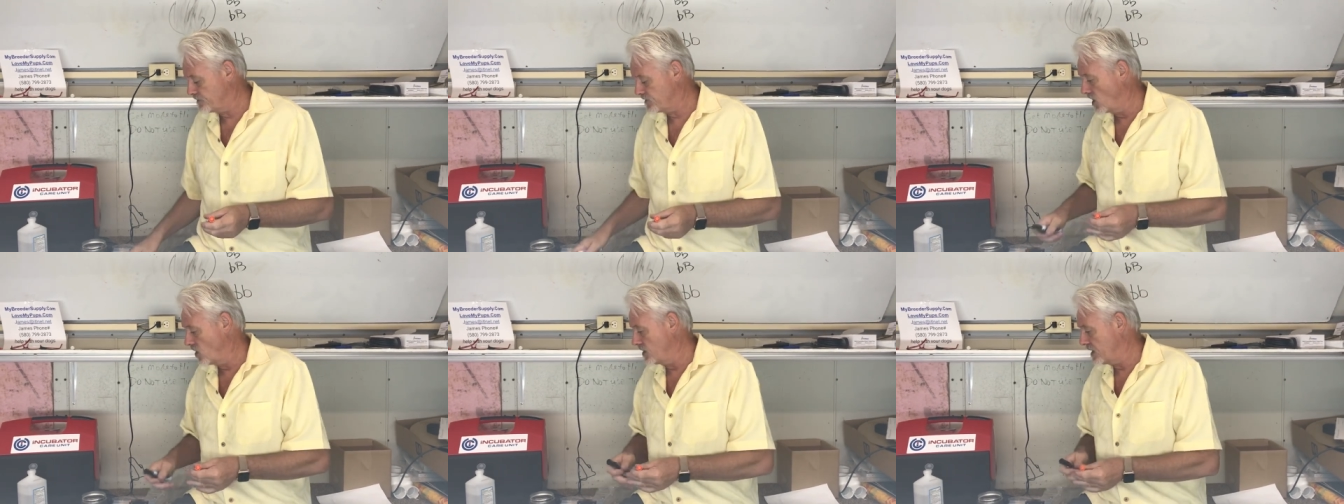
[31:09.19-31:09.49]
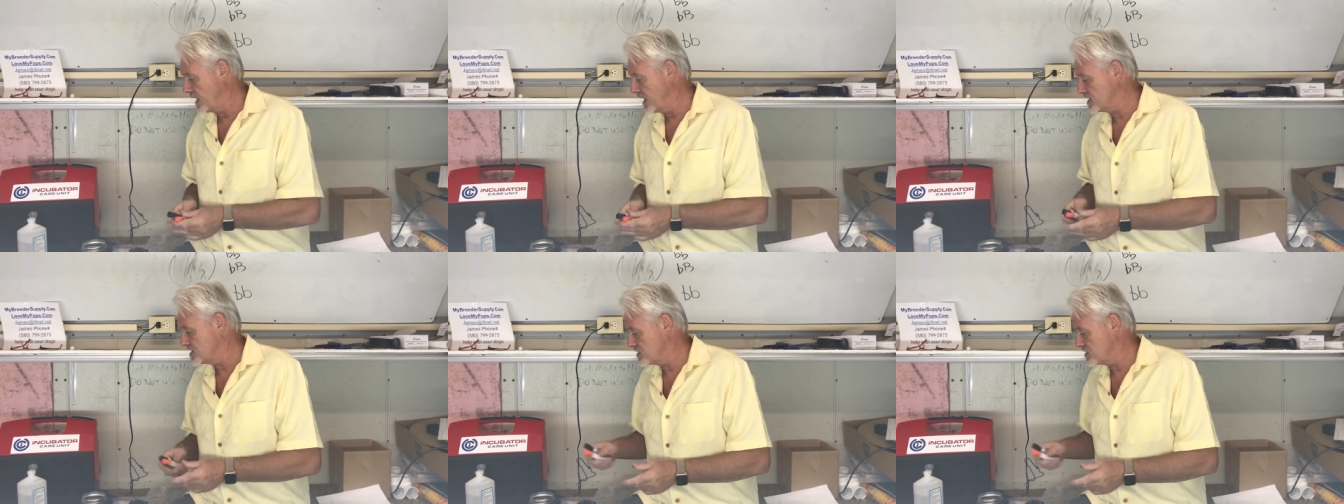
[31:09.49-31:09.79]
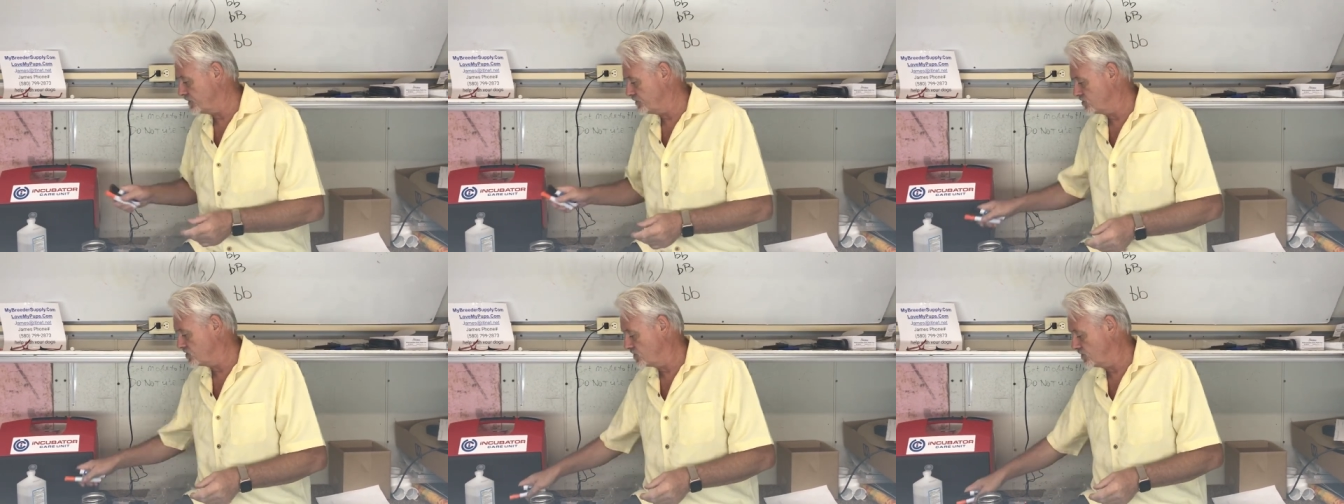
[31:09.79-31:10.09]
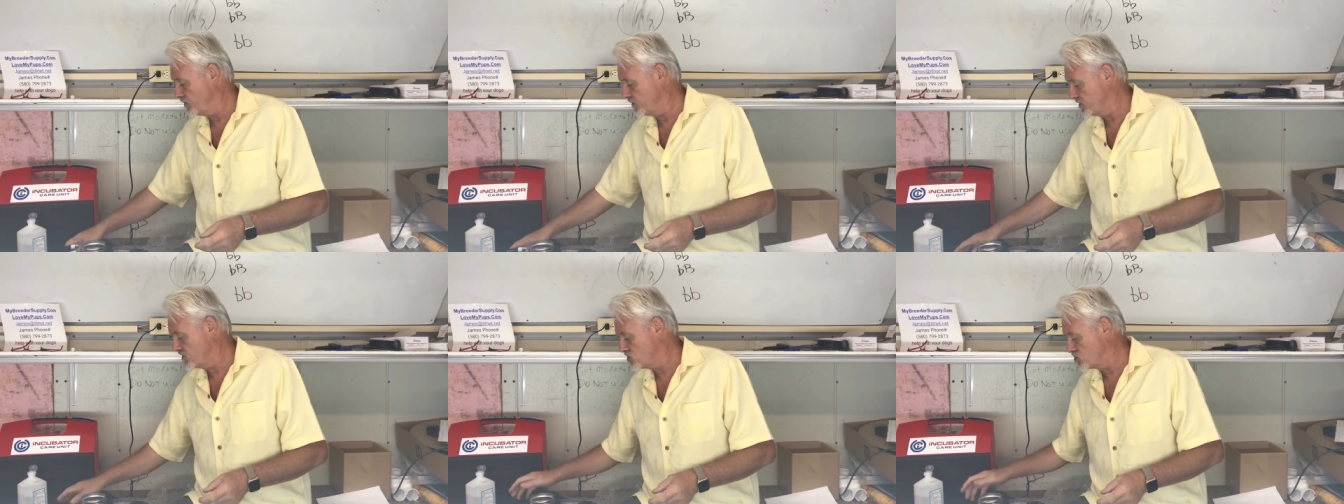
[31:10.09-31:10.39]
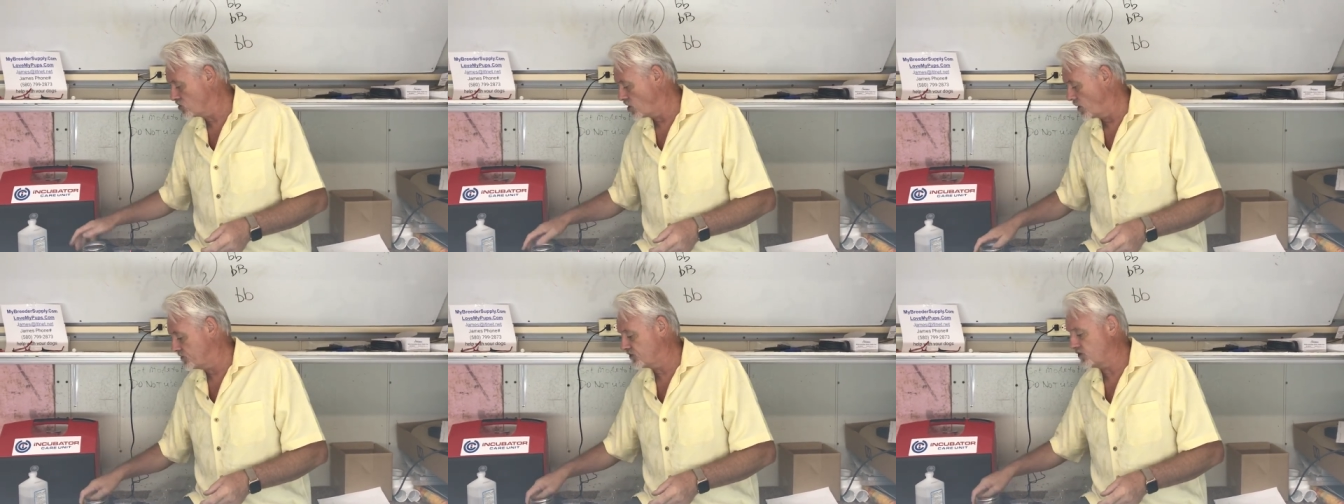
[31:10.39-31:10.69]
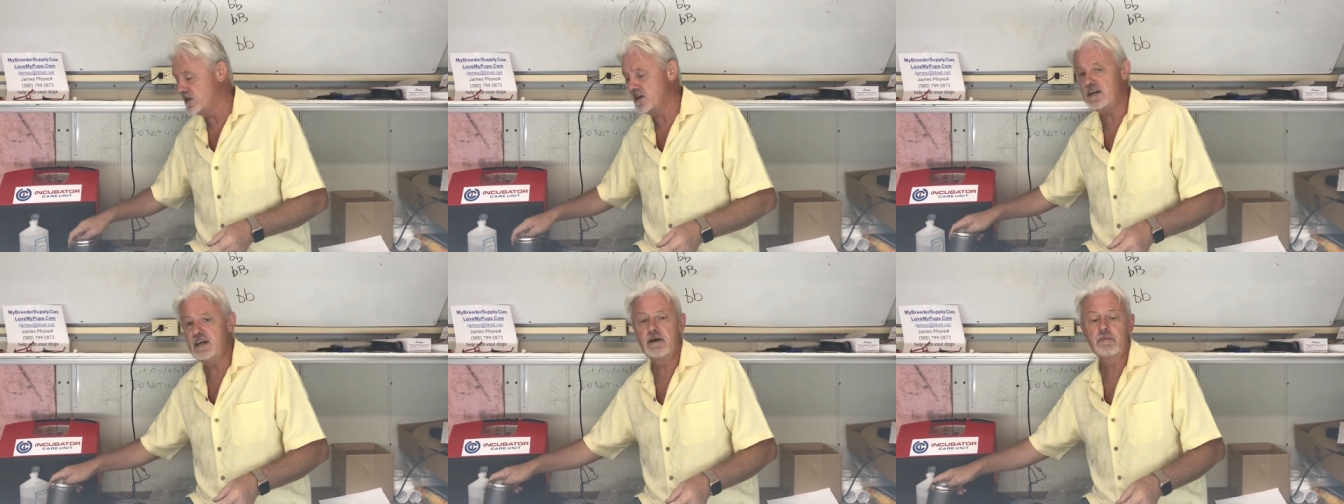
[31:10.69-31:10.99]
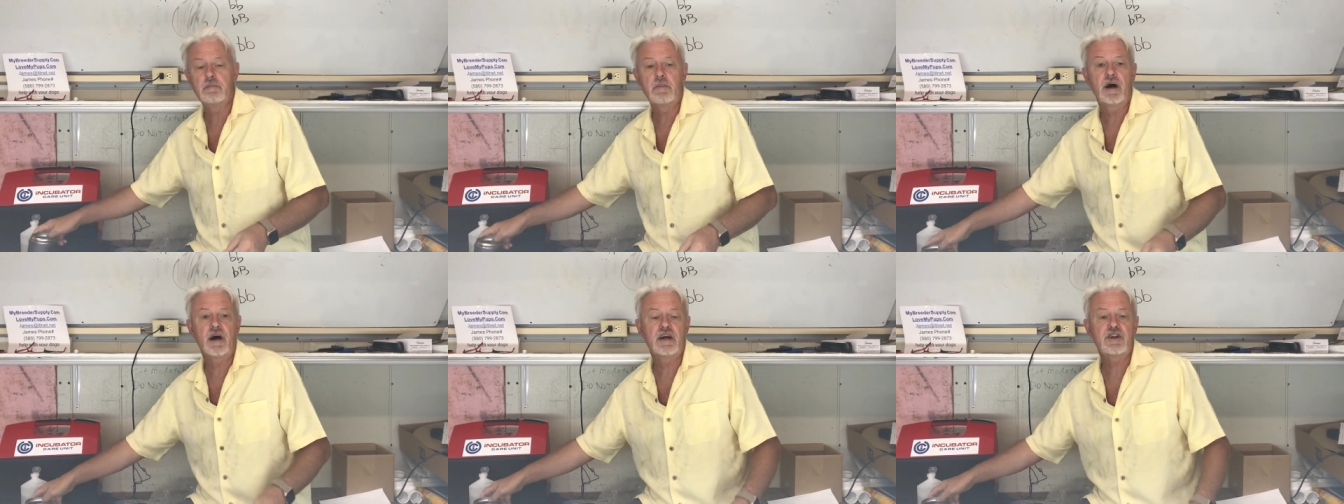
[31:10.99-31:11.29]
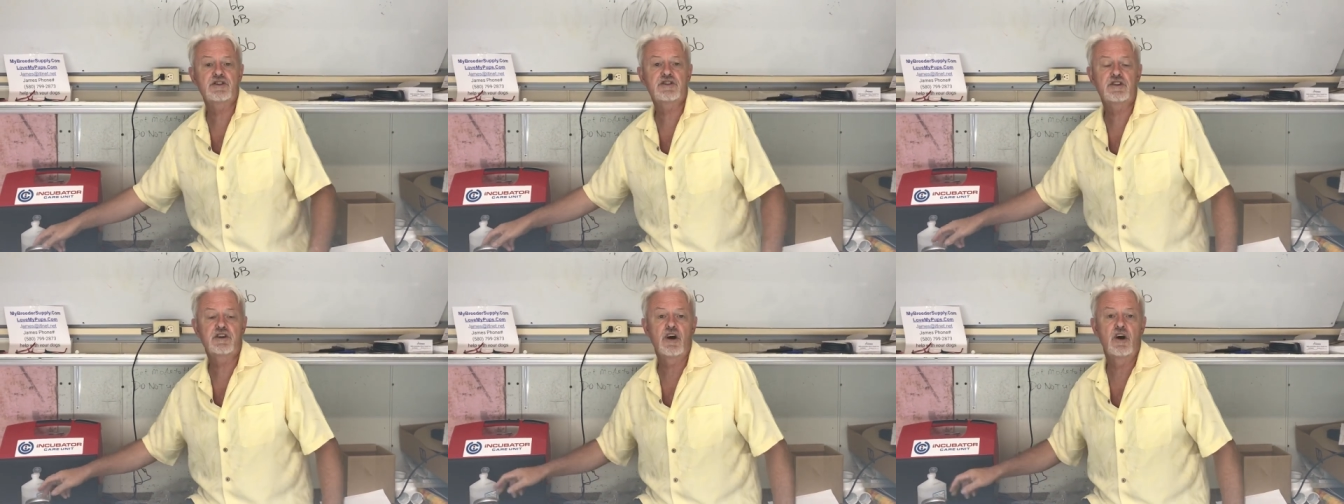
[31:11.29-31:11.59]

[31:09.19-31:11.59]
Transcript: go get some drops for ear mites,